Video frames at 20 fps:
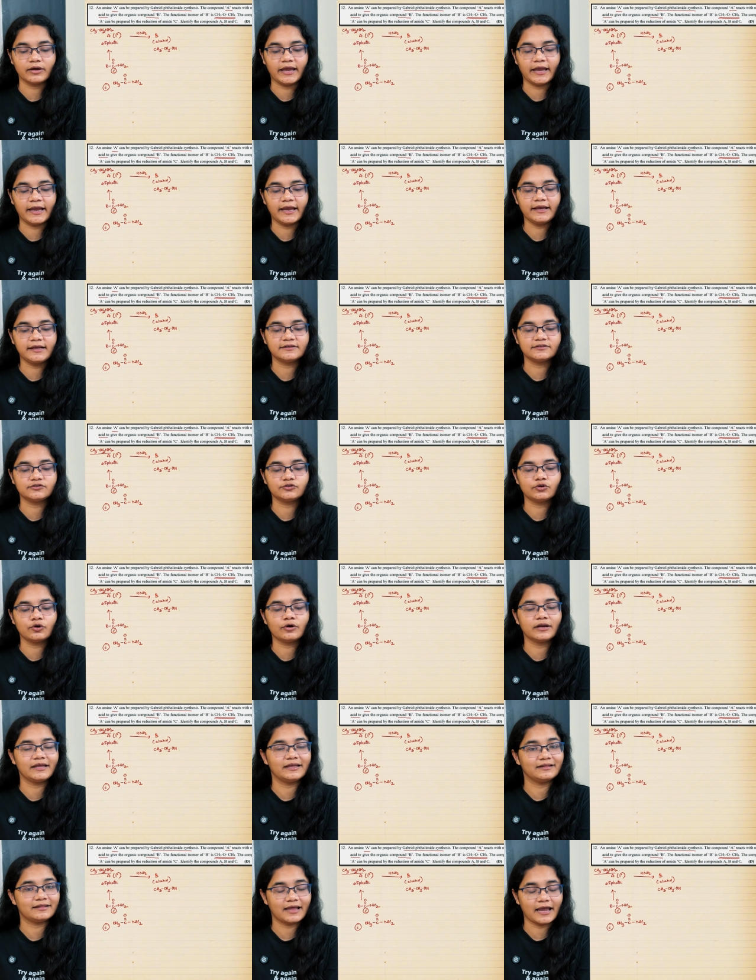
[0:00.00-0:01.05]
A is your
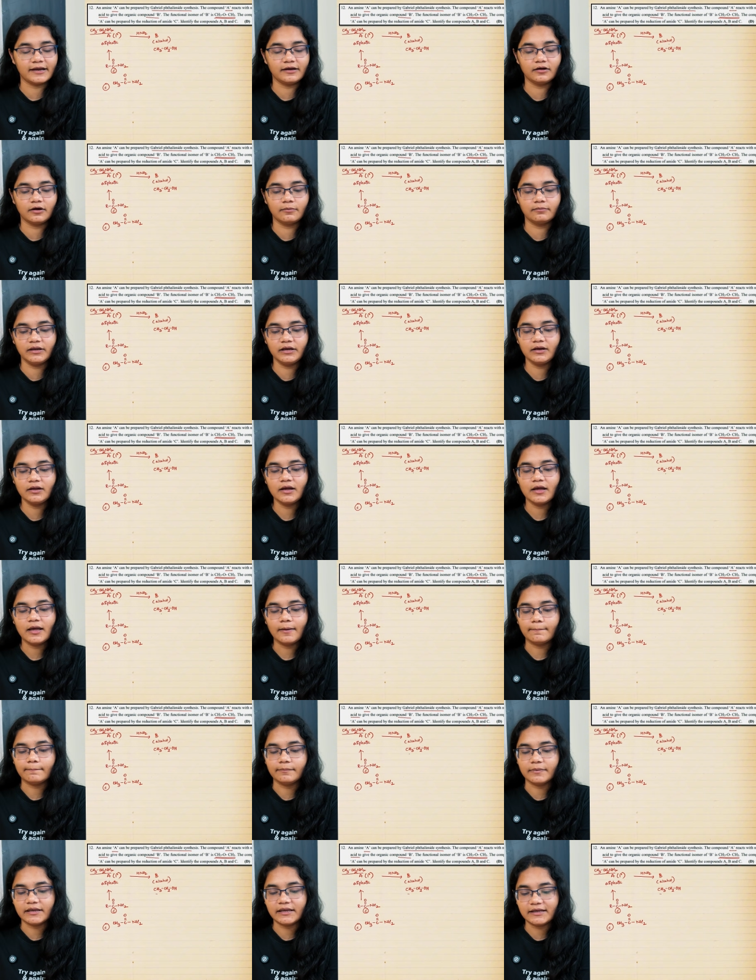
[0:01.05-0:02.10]
ethylamine,
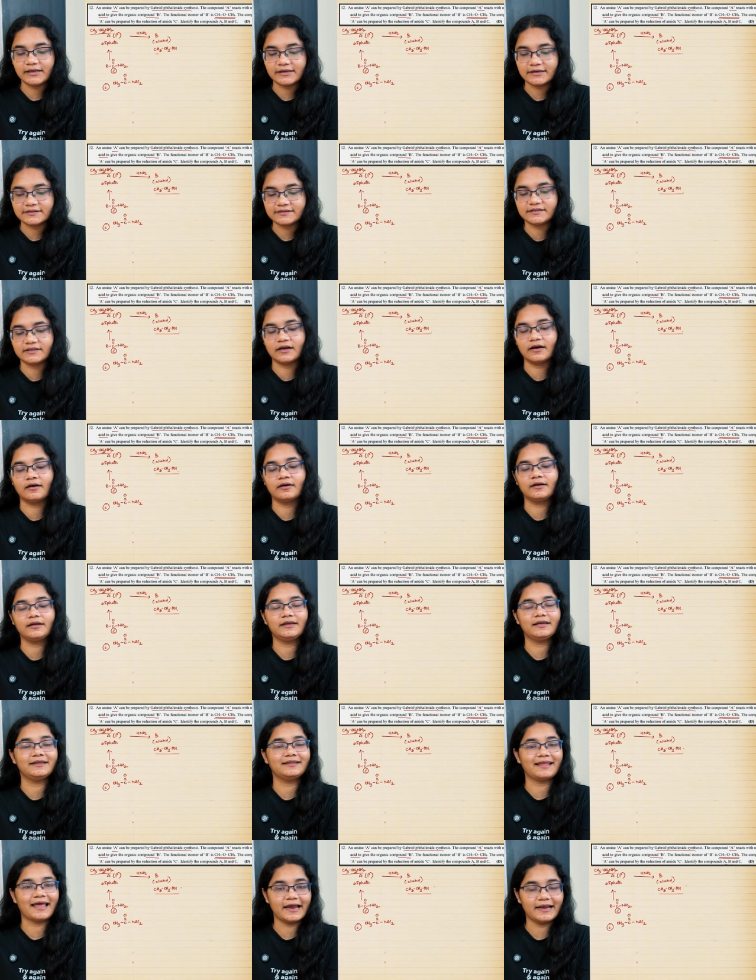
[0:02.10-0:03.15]
B is
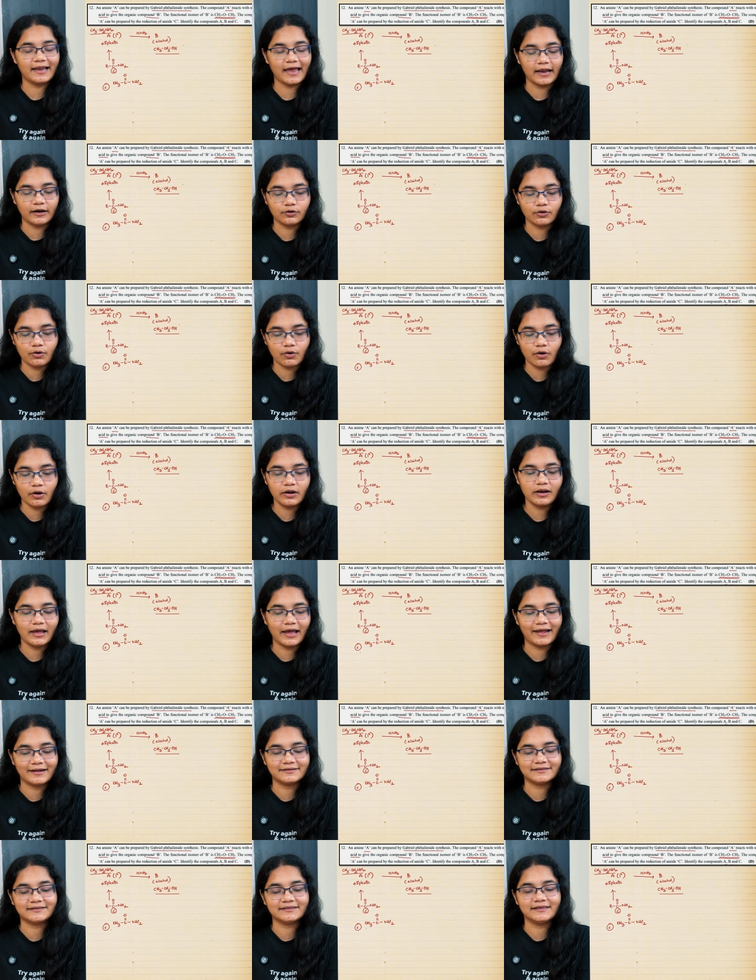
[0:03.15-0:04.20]
ethyl alcohol,
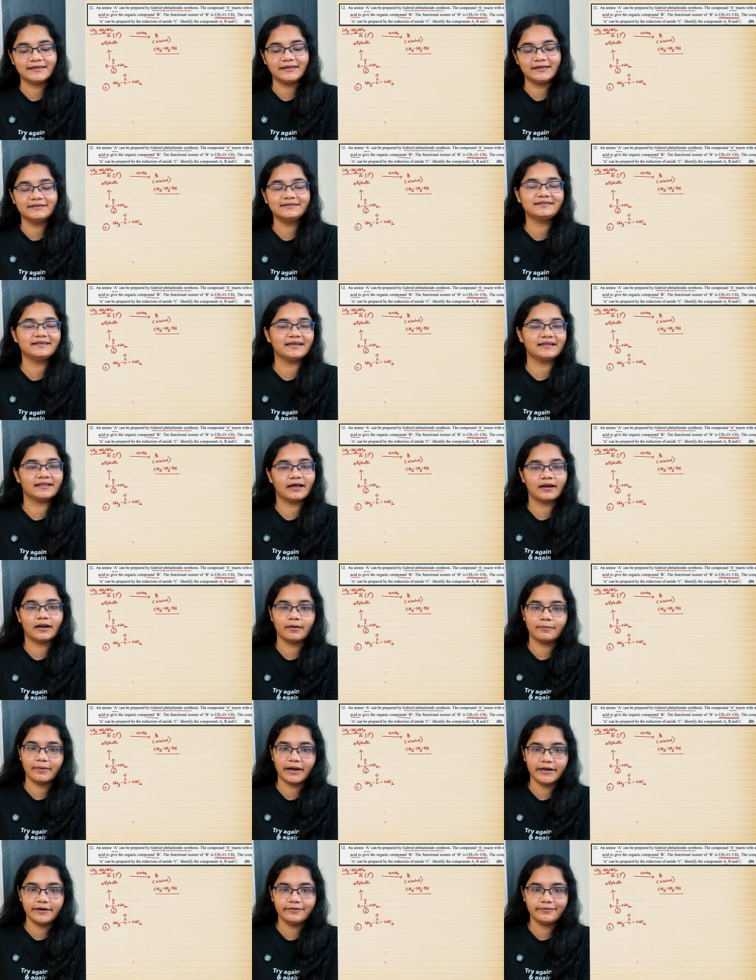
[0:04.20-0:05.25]
and C is
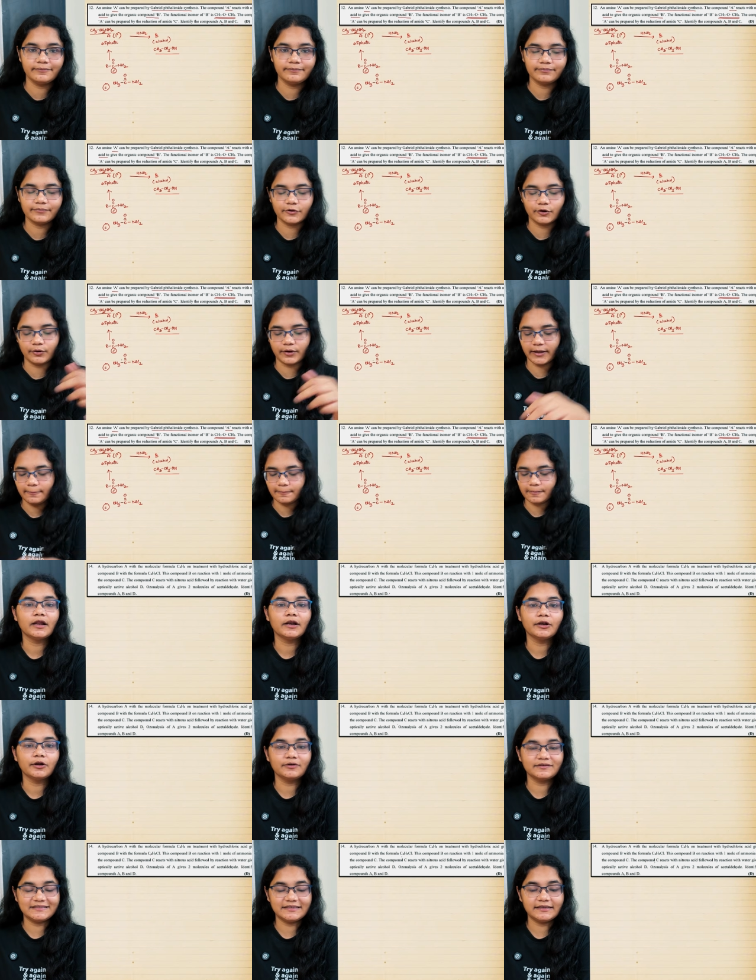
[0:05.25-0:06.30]
ethanamide. Okay,
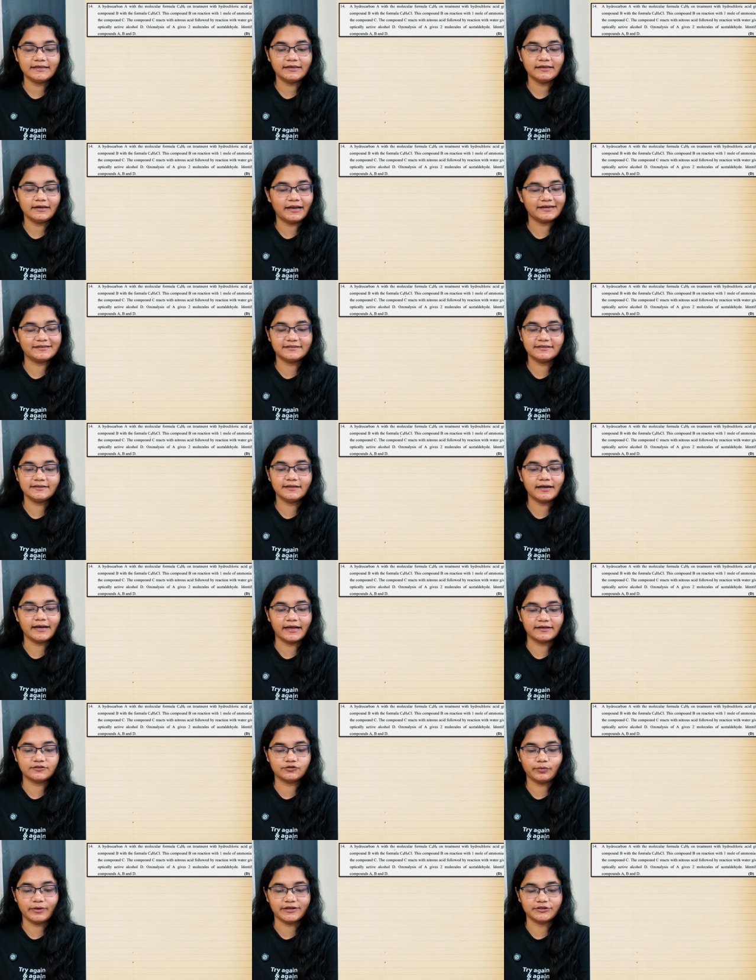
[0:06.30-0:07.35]
now see, let's see the
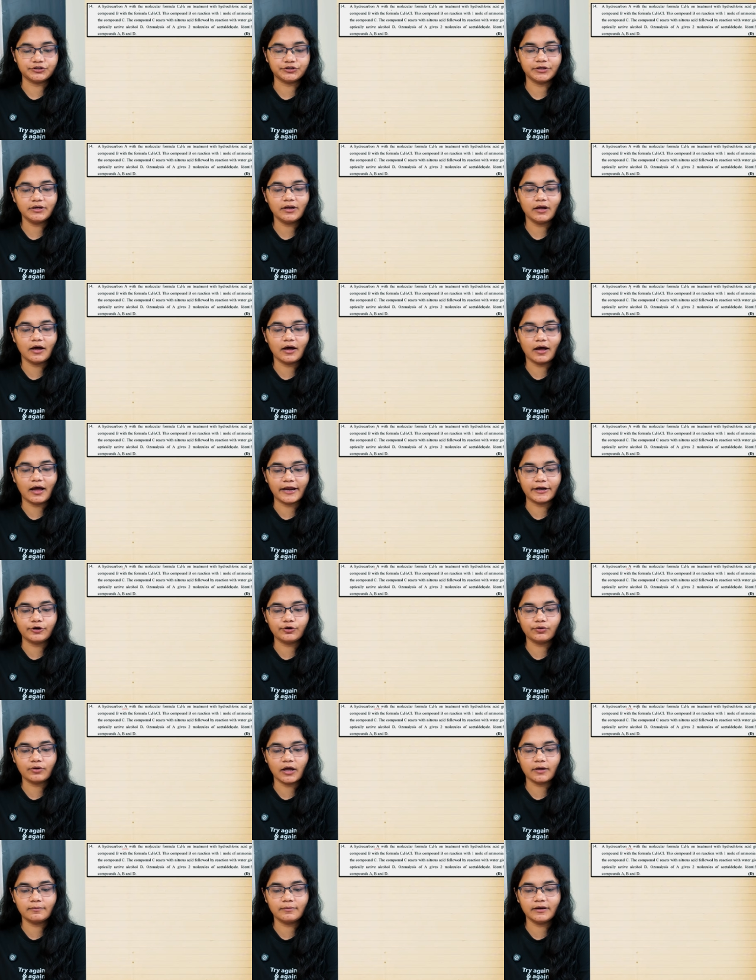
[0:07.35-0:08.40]
next question. A
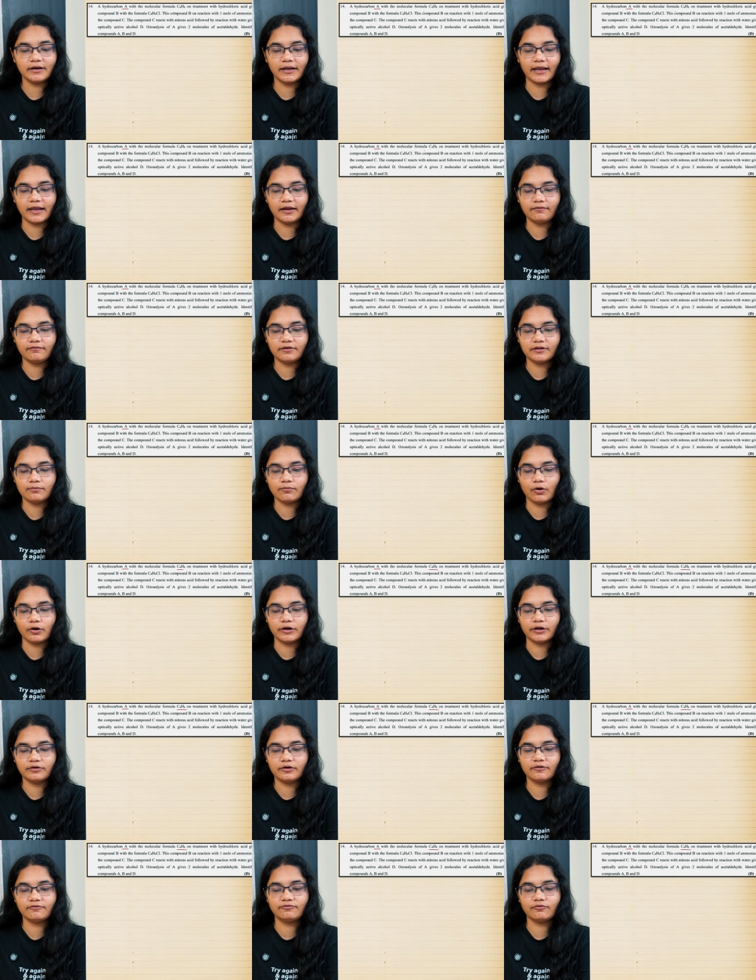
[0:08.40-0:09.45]
hydrocarbon A with
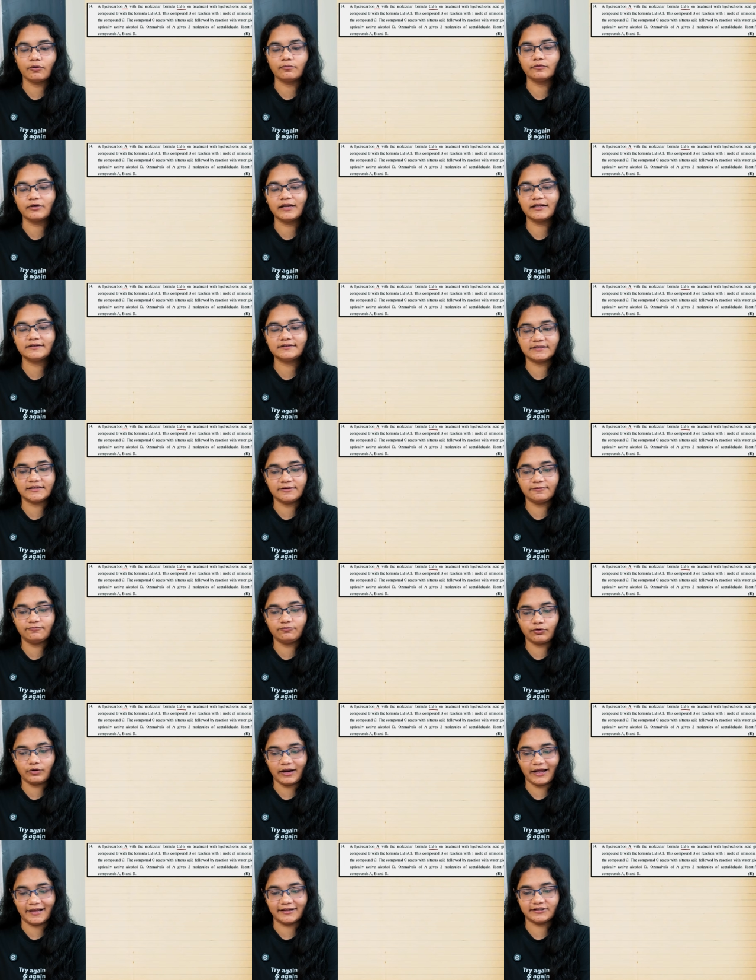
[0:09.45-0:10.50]
molecular formula
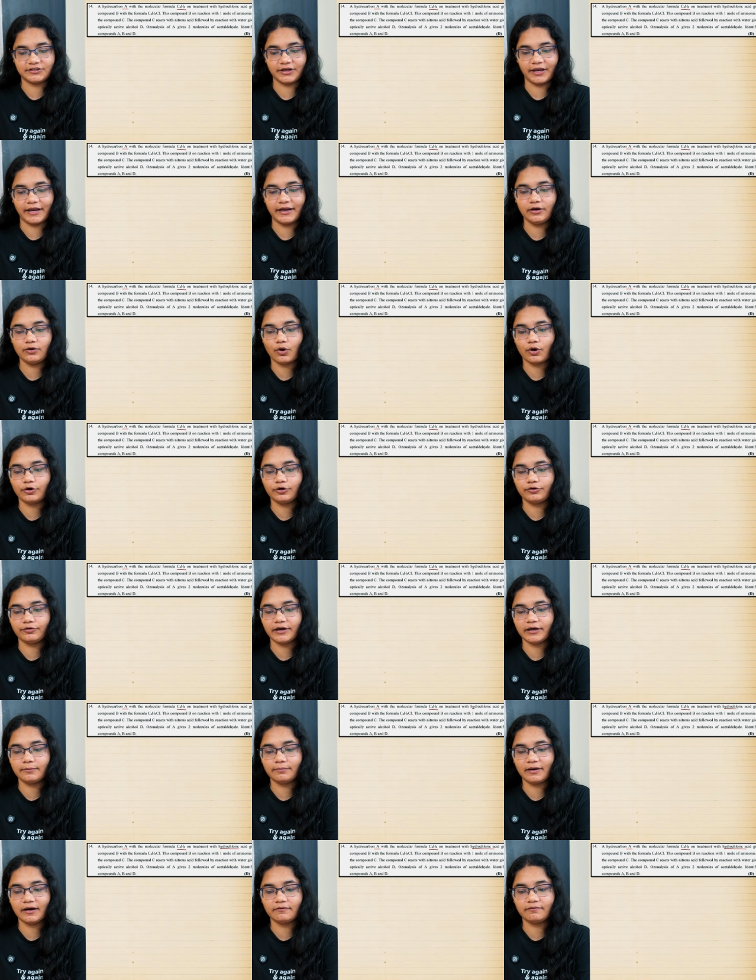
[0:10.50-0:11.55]
C4H8 on
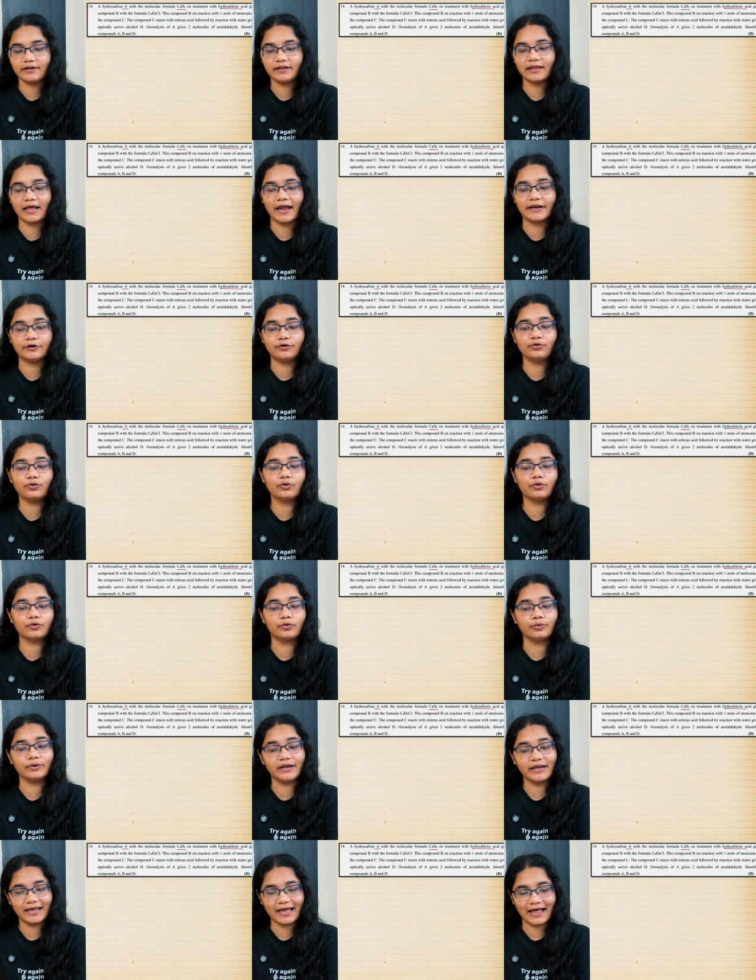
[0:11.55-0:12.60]
treatment with
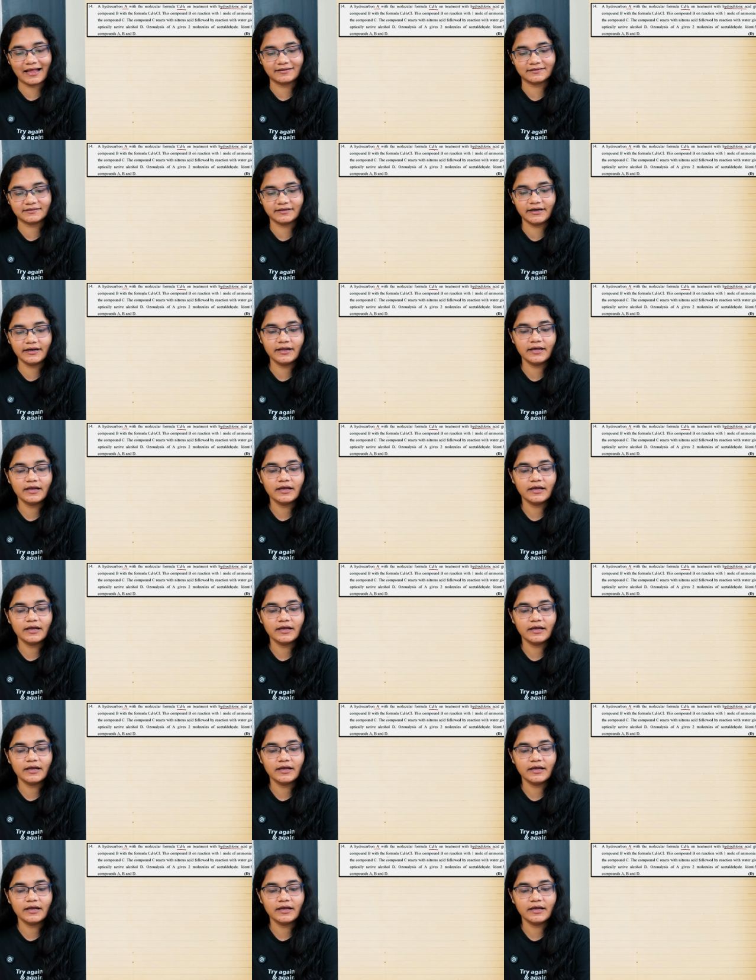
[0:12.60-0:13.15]
hydrochloric acid